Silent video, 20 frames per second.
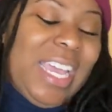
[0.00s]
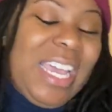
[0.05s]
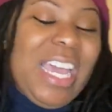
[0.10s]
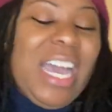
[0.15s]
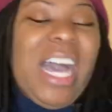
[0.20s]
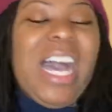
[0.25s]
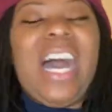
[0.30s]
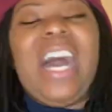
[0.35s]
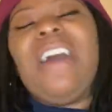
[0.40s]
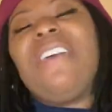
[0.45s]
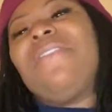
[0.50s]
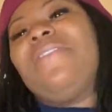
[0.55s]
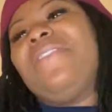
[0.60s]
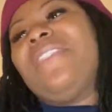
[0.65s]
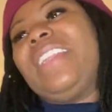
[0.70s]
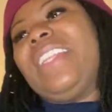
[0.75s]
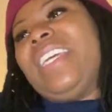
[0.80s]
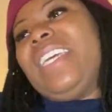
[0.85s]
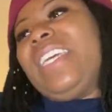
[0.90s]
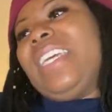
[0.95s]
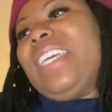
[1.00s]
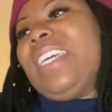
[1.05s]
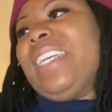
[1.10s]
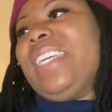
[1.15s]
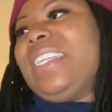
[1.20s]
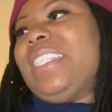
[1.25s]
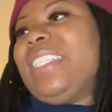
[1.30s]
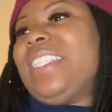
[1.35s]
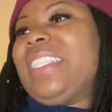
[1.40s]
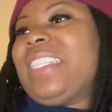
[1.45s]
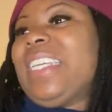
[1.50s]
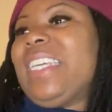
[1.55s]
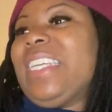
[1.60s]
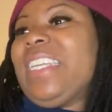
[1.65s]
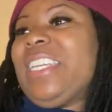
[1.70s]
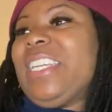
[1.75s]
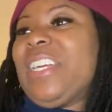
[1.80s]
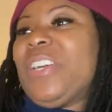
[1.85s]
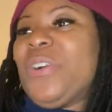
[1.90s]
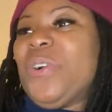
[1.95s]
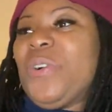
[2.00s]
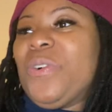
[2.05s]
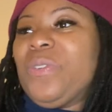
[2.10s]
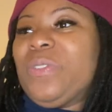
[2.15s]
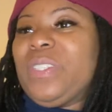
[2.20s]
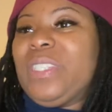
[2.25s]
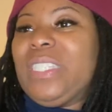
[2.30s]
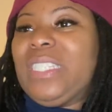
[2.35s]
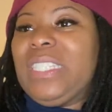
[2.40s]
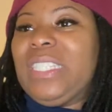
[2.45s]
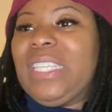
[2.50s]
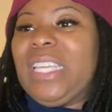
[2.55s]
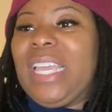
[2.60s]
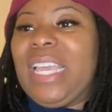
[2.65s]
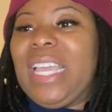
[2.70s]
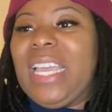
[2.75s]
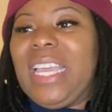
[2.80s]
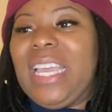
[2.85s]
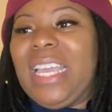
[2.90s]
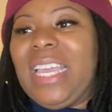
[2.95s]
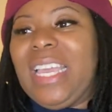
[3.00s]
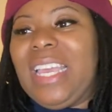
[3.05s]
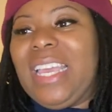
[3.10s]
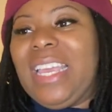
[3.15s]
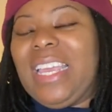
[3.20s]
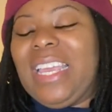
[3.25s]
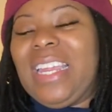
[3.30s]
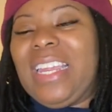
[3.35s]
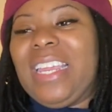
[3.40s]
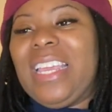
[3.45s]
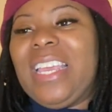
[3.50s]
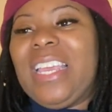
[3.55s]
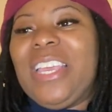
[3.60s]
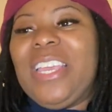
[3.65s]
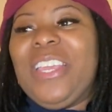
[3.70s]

confidence in your own skin.